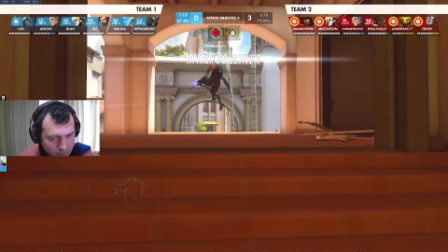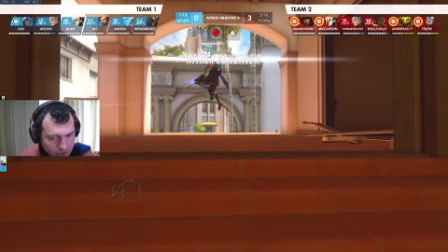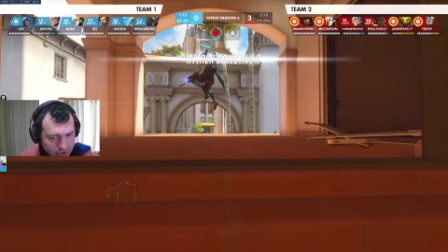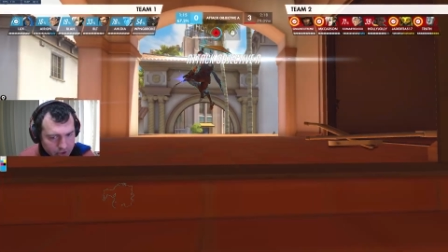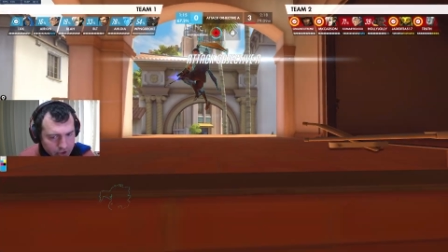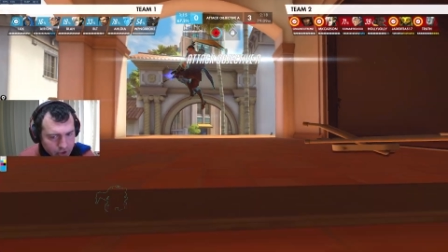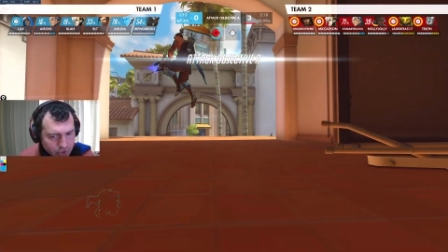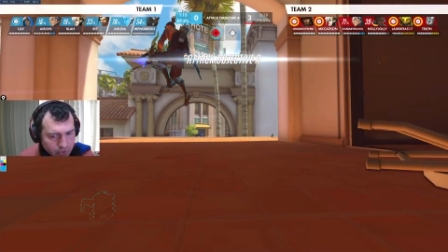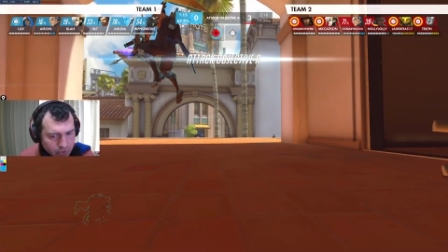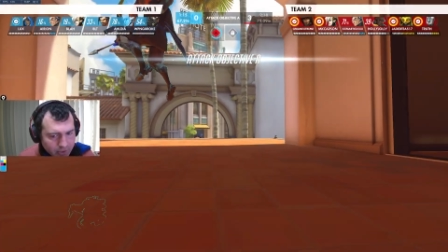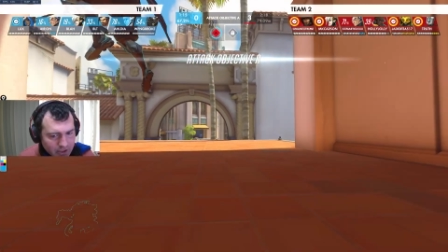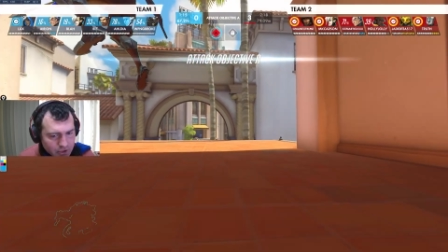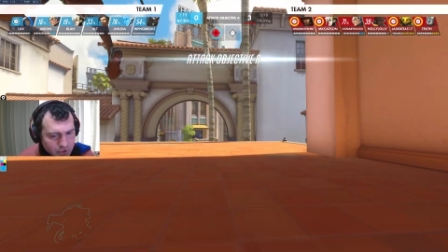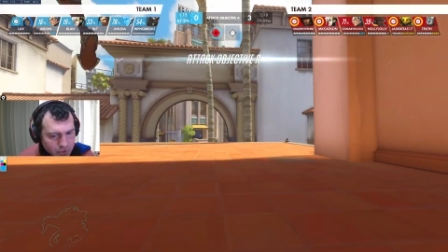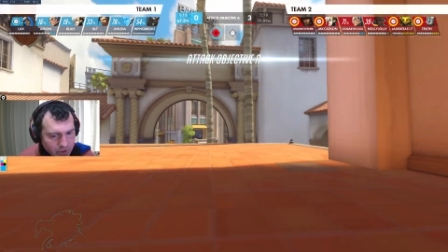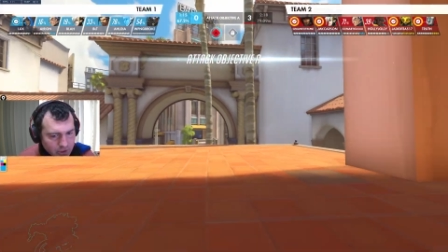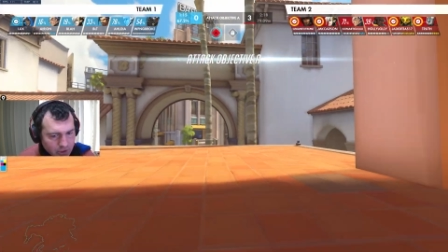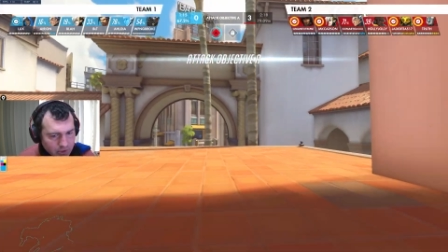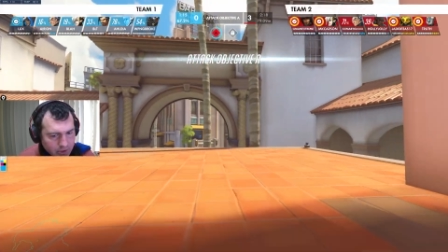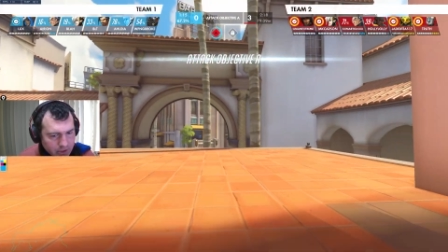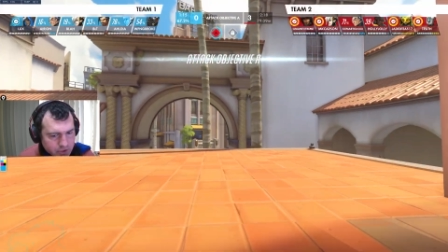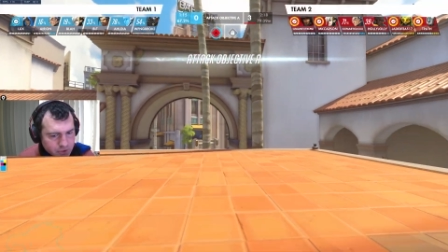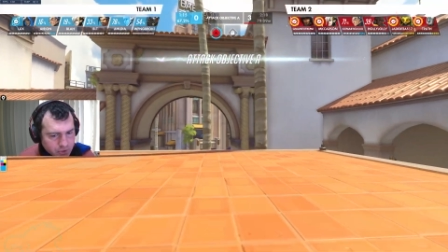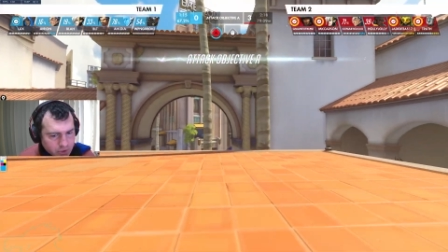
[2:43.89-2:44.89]
you crouch walk,
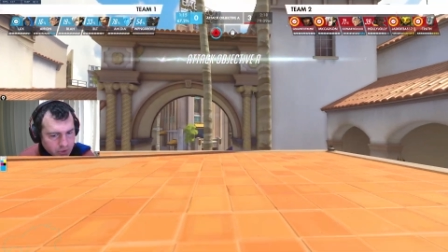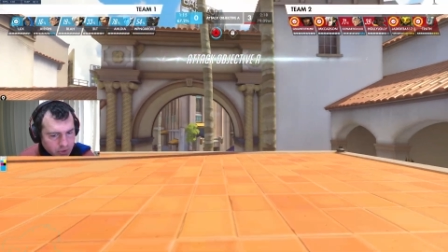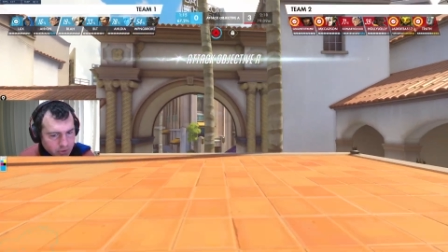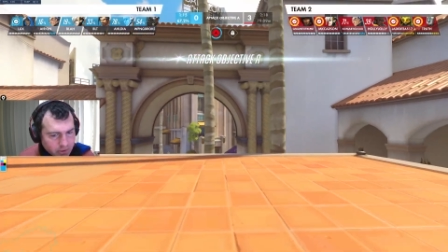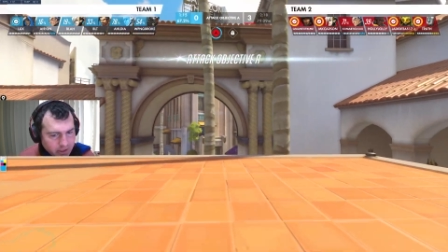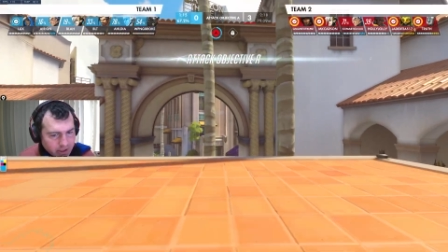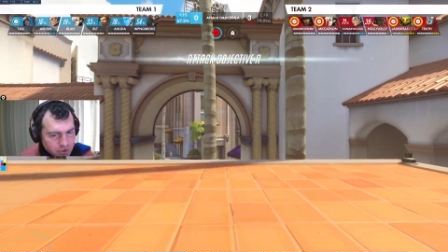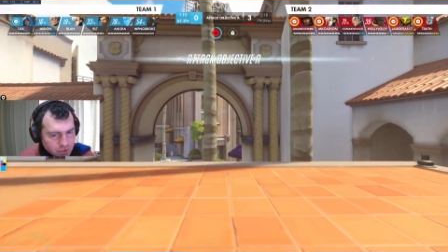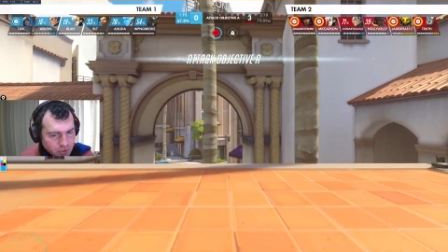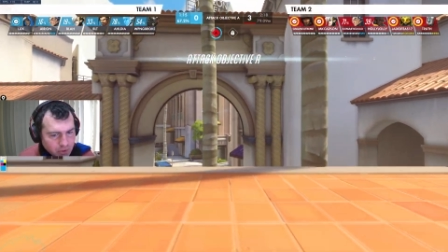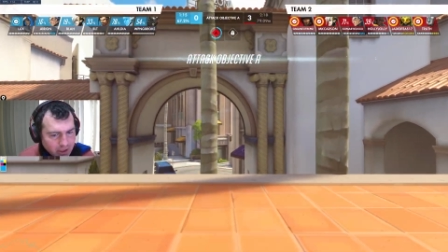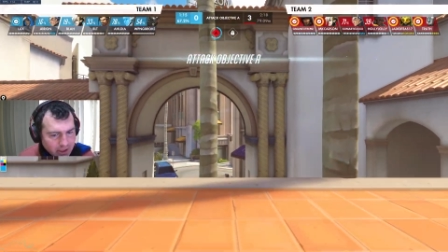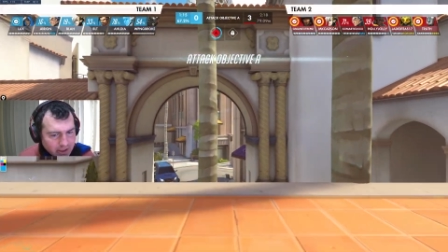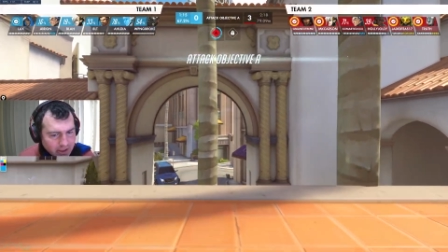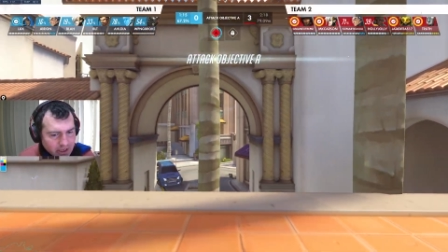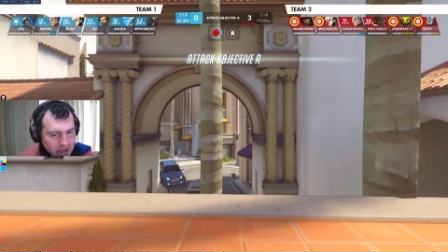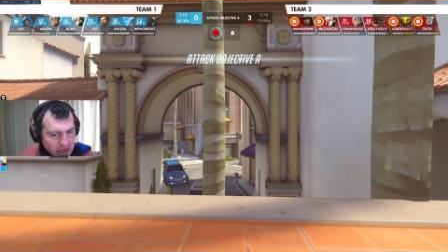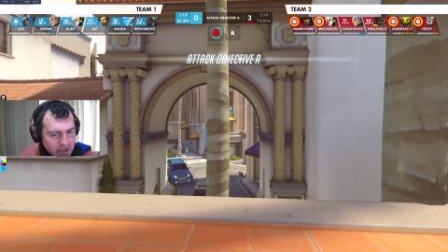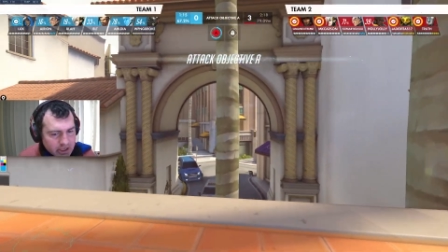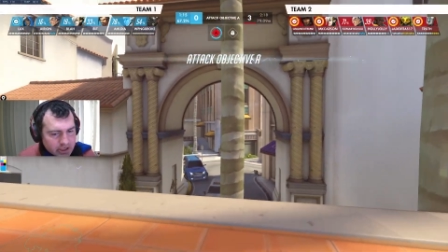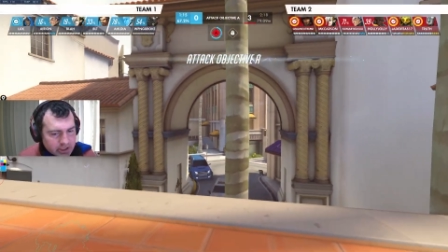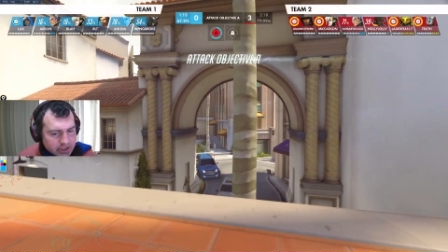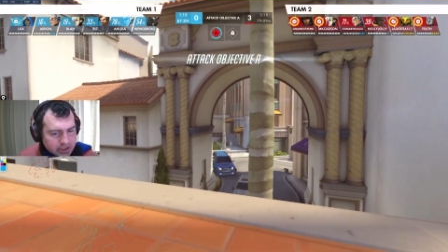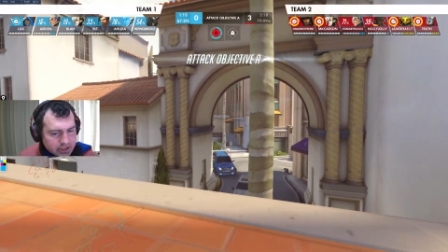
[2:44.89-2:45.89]
crouch walk, crouch walk,
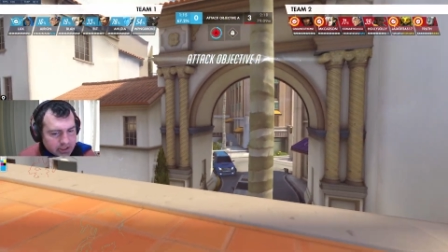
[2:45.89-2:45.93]
you